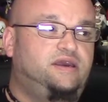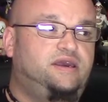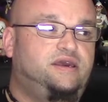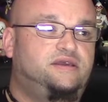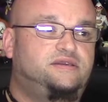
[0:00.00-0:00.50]

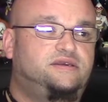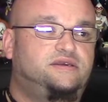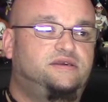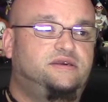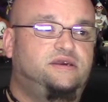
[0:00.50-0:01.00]

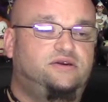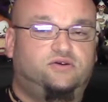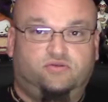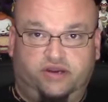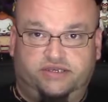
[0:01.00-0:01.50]
it
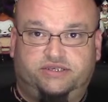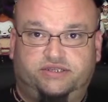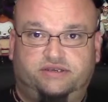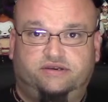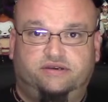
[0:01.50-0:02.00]

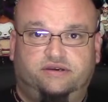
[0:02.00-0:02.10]
increased.